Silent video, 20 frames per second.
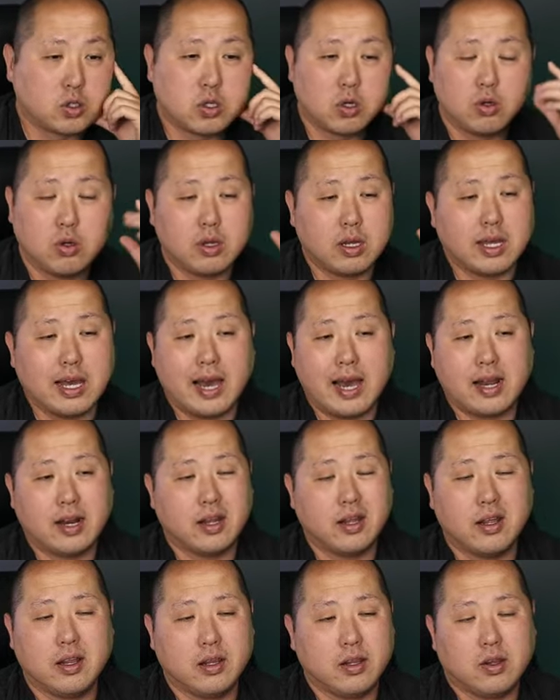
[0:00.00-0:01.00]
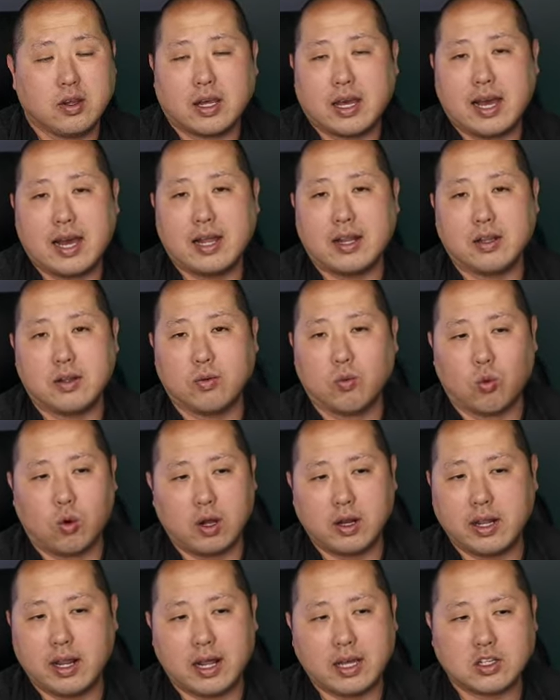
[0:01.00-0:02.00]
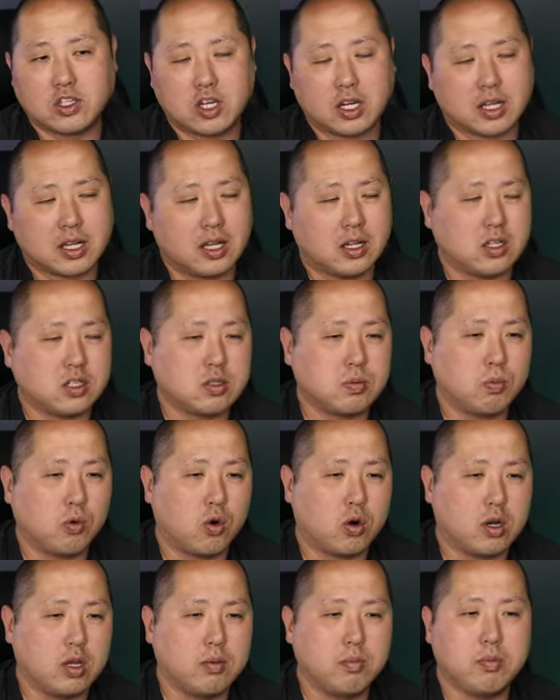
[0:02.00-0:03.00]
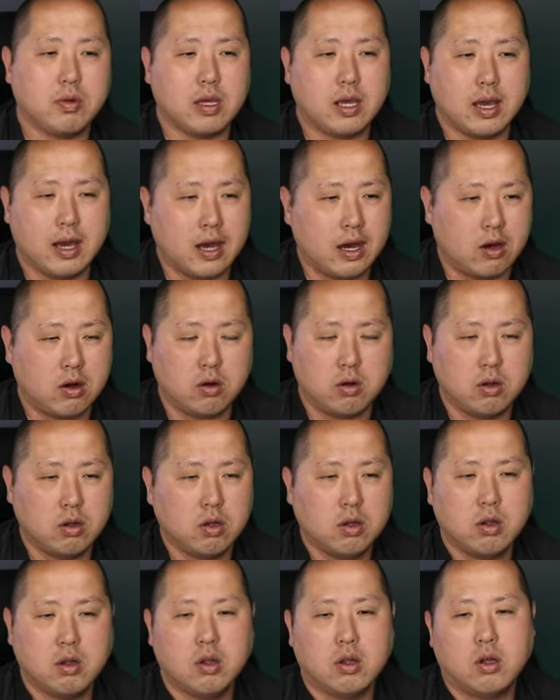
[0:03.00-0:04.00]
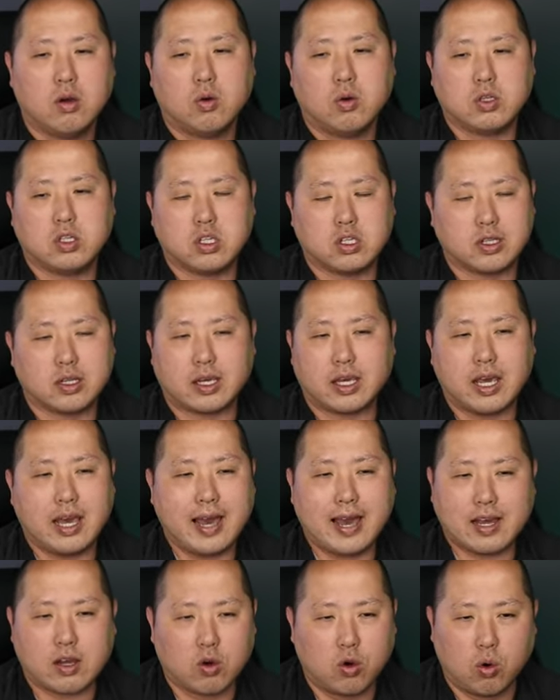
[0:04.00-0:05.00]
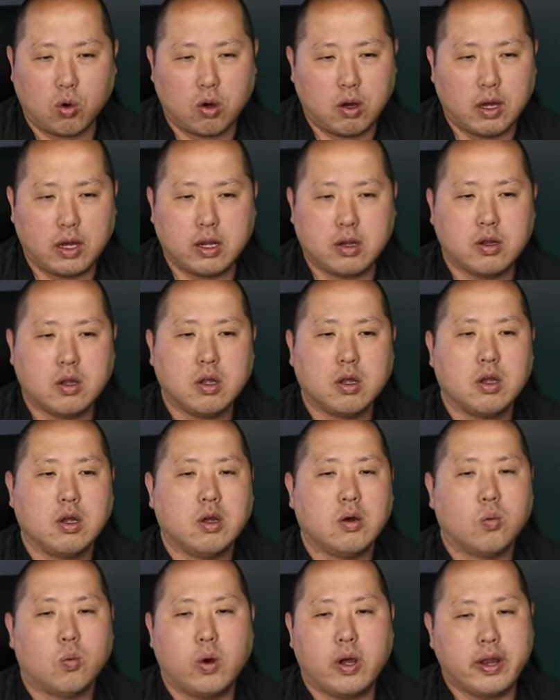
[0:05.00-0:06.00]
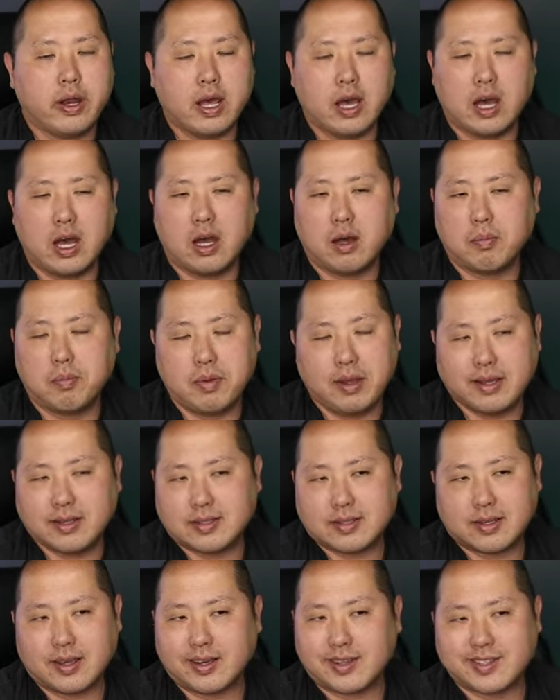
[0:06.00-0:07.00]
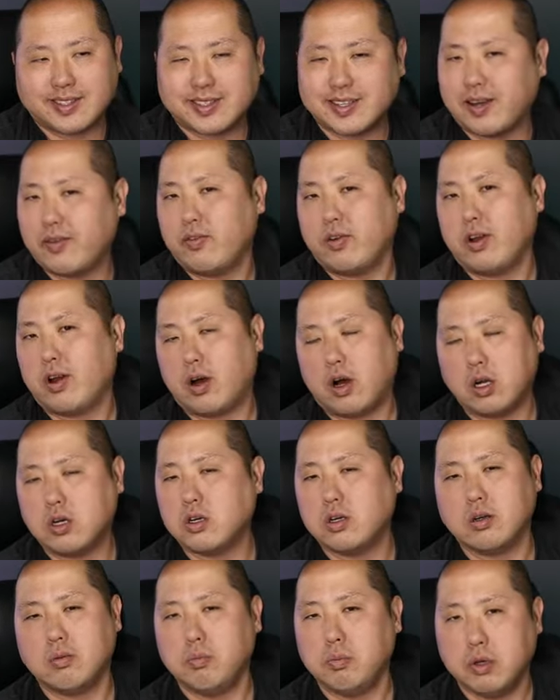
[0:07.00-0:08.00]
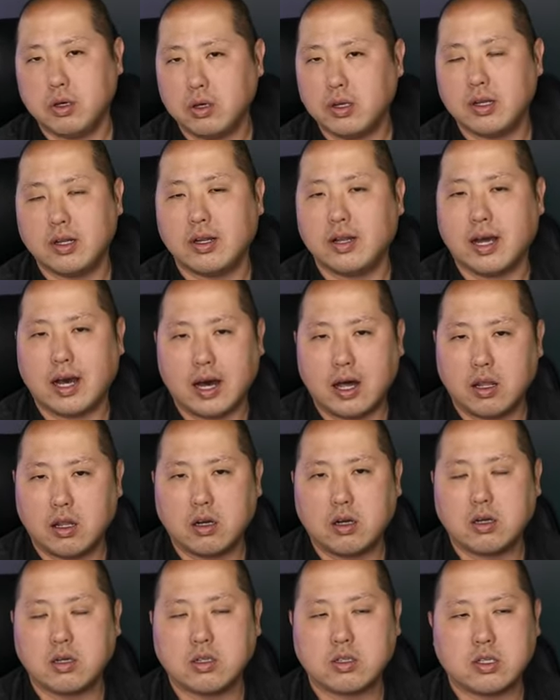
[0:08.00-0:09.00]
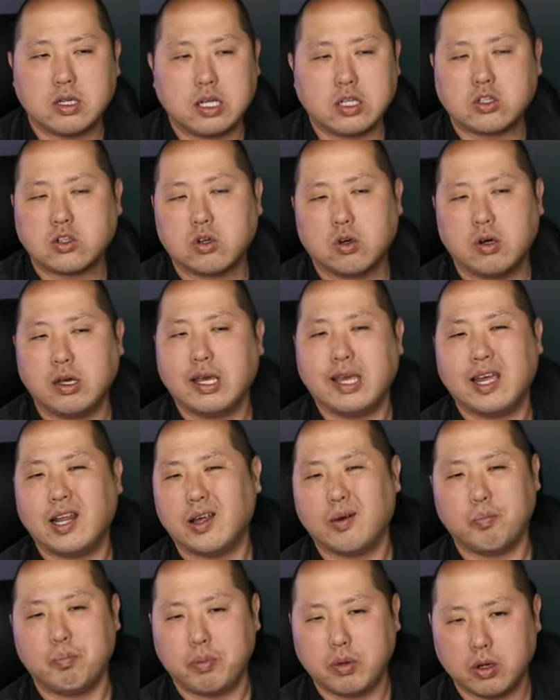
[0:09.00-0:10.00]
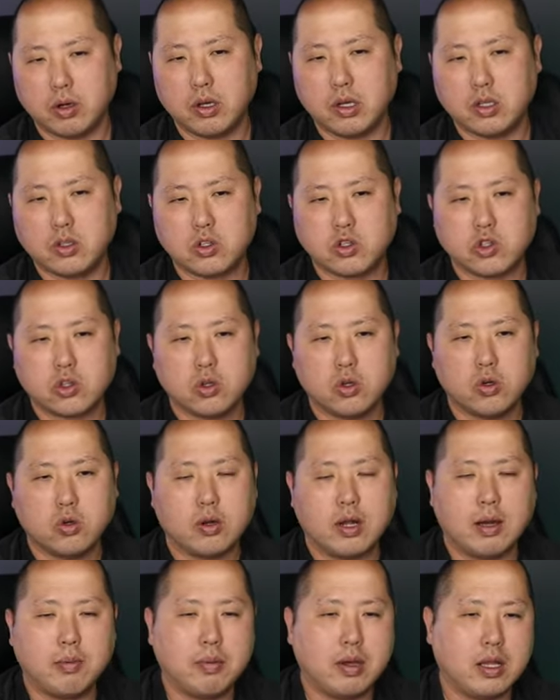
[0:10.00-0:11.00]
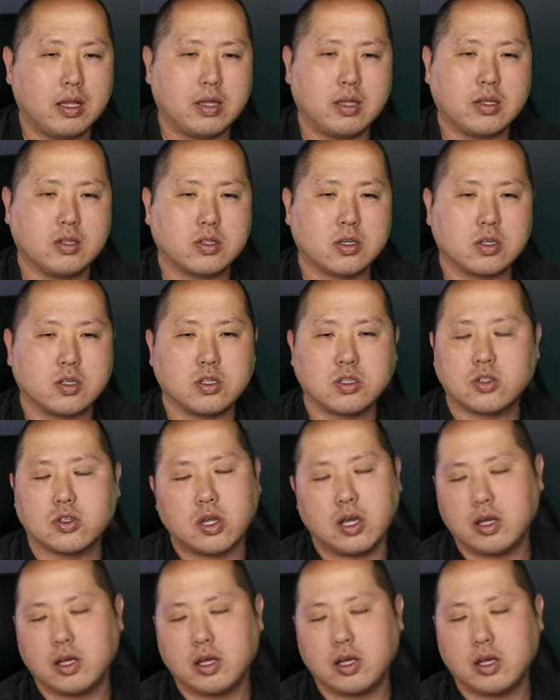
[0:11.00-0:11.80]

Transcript: you got one that I checked out this morning, Meow, which is a cat coin, went up. It's like $700 million. It's going to hit $1 billion soon. I mean, these are just,